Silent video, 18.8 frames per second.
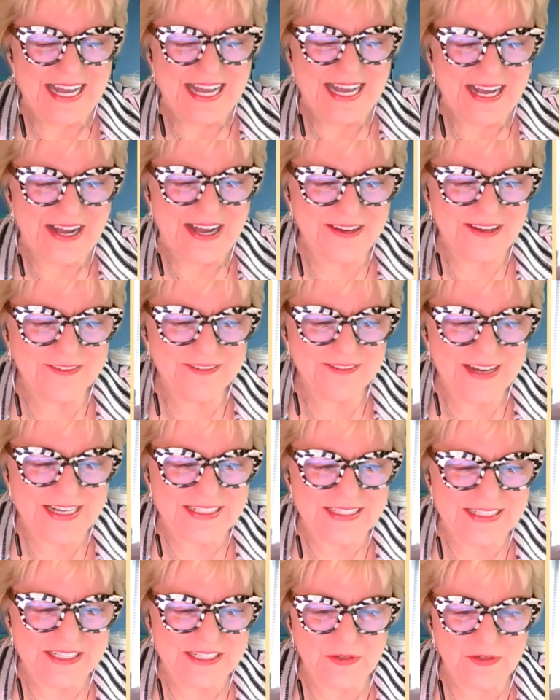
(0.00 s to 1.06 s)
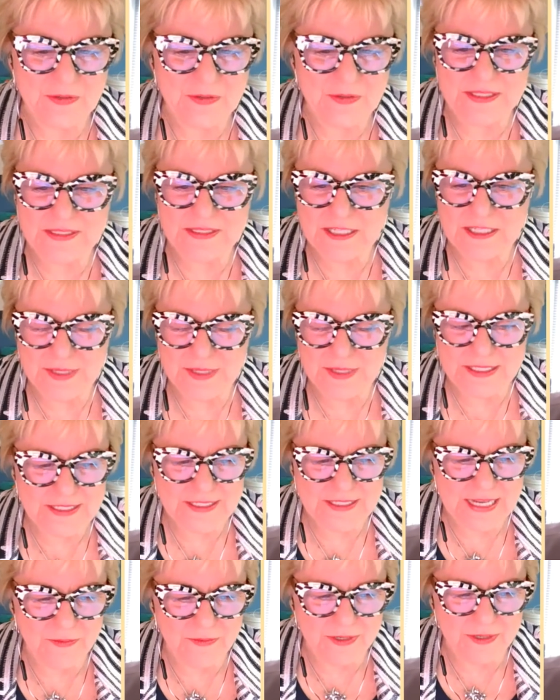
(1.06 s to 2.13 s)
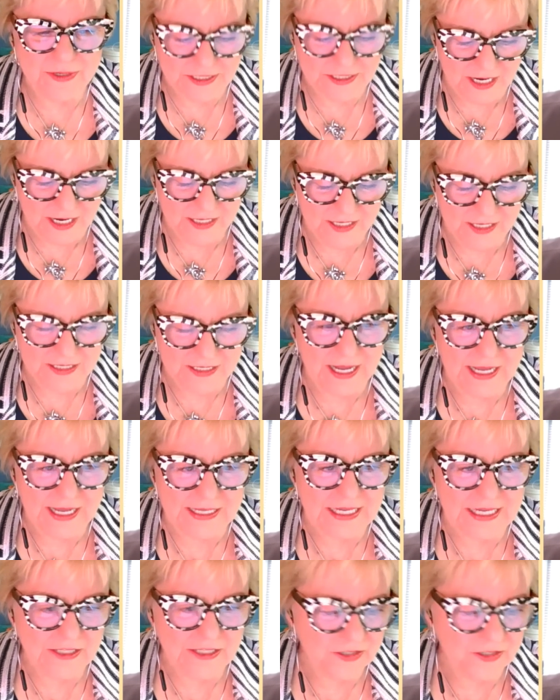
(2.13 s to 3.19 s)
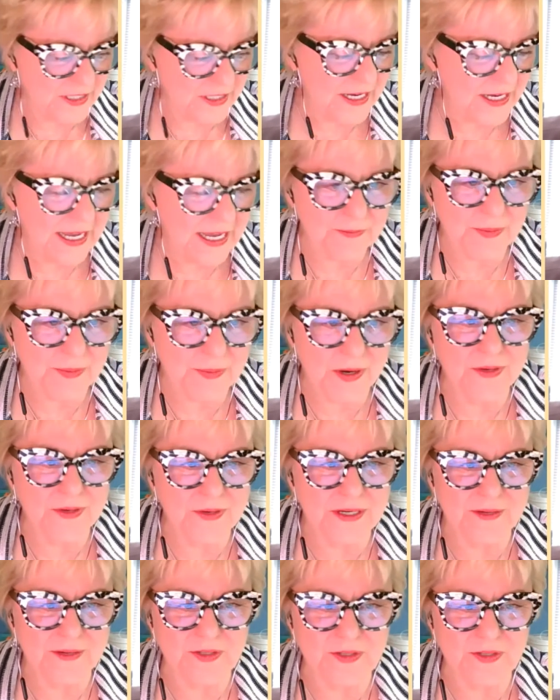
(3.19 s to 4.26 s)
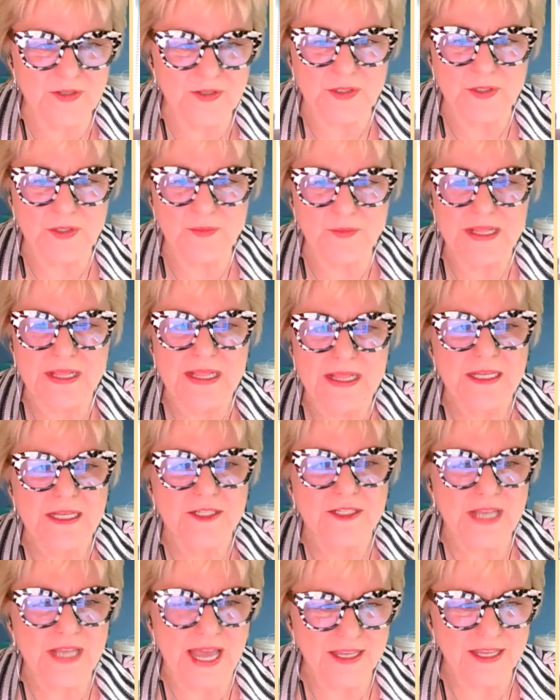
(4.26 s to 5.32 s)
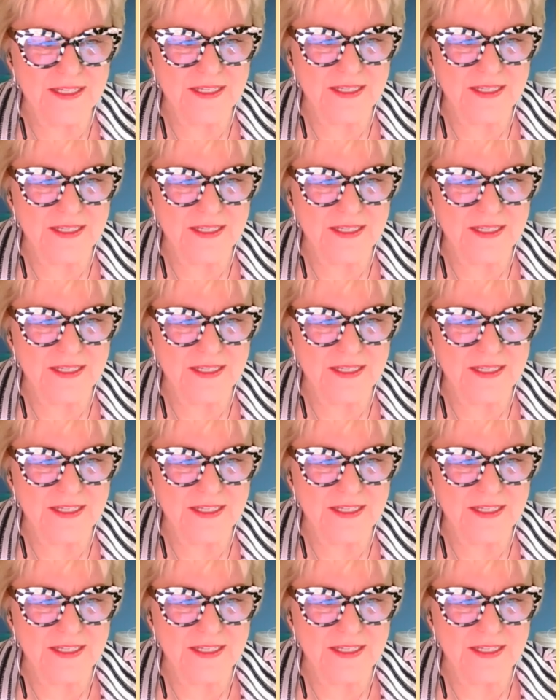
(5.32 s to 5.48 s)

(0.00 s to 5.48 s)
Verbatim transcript: All right. So, Jimmy, today we're going to talk. Uh, yesterday, I had part one of YouTube, how you